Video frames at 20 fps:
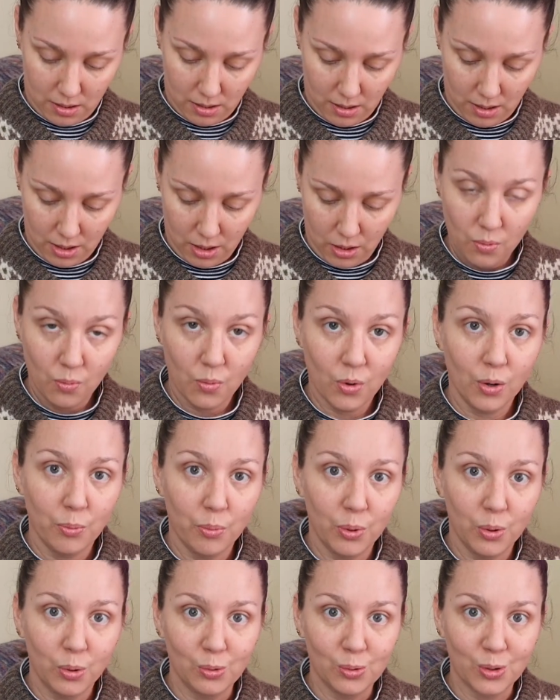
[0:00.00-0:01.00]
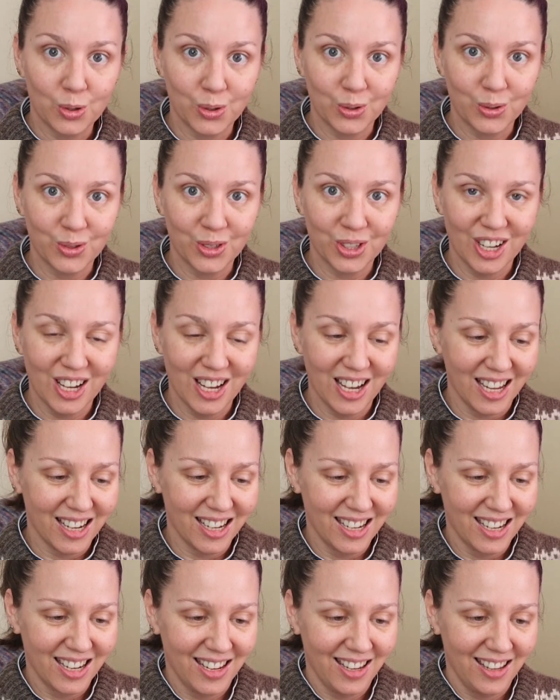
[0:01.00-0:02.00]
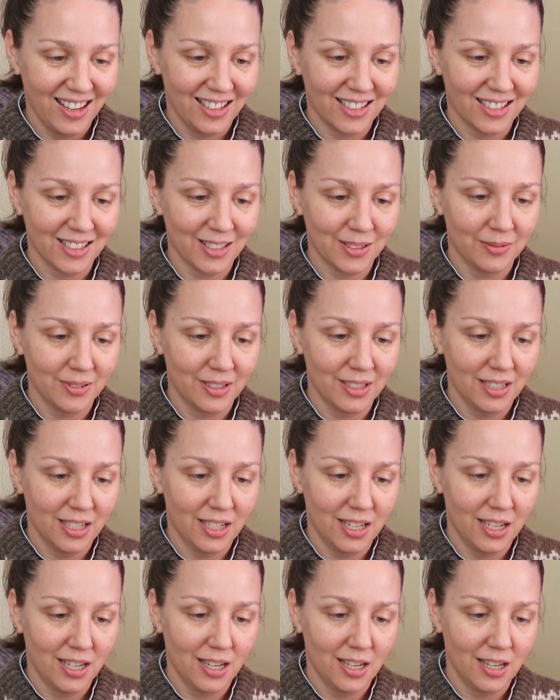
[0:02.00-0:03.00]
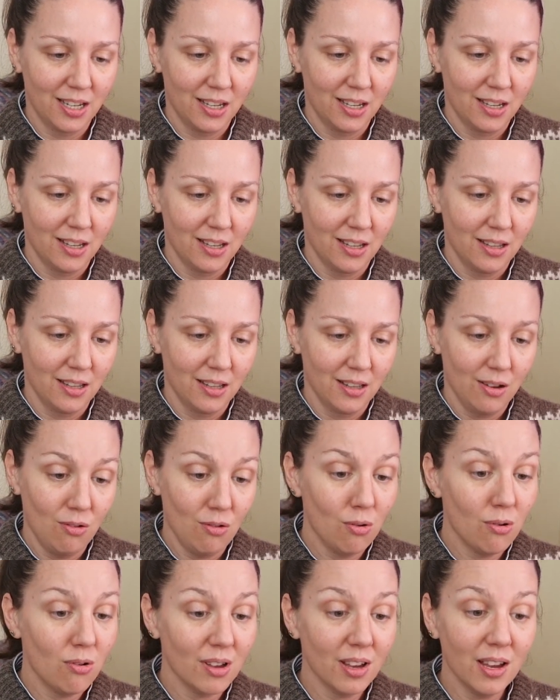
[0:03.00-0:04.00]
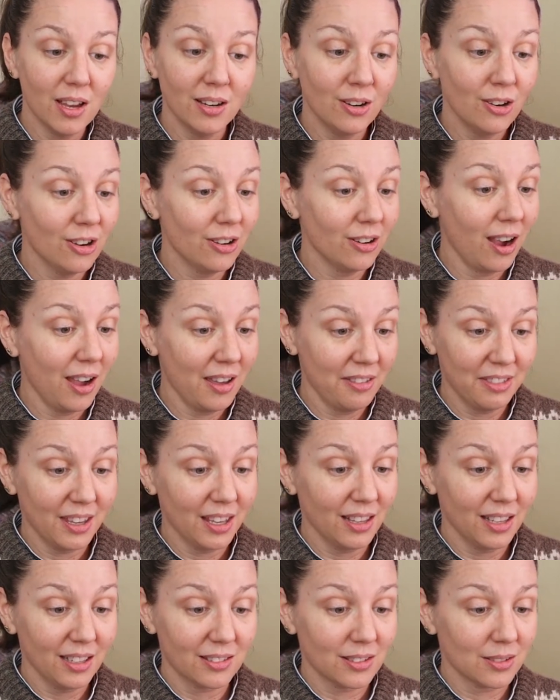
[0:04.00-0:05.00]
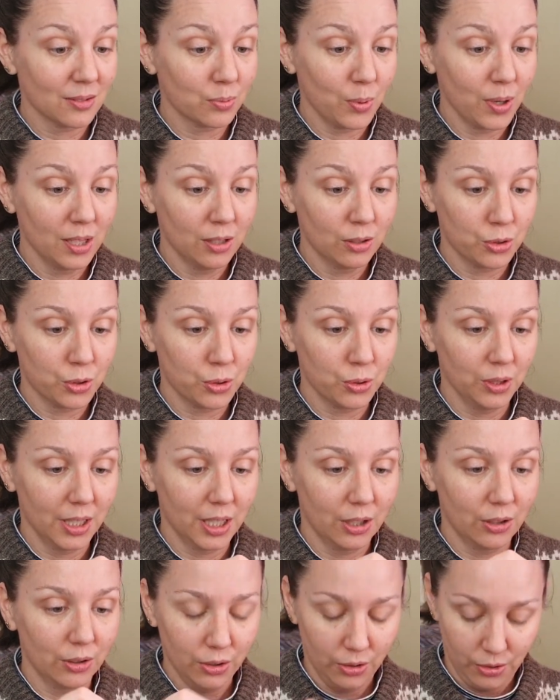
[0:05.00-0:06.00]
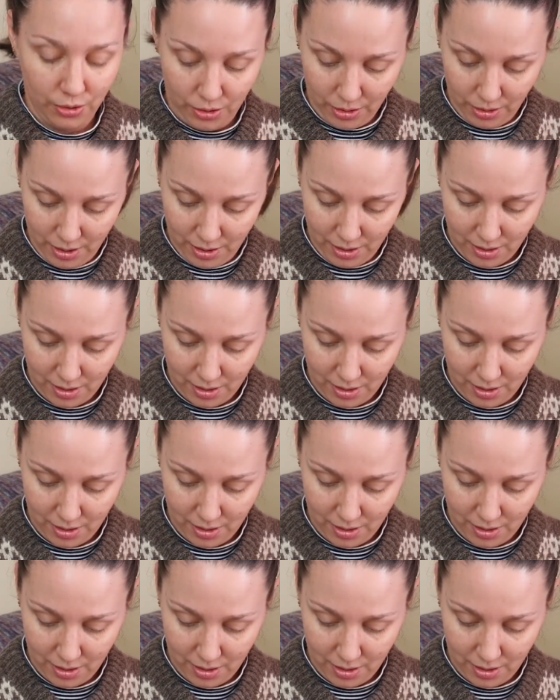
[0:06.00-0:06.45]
I don't want to pull too tight. I just want to, oh yeah, no, I think it's well and truly glued.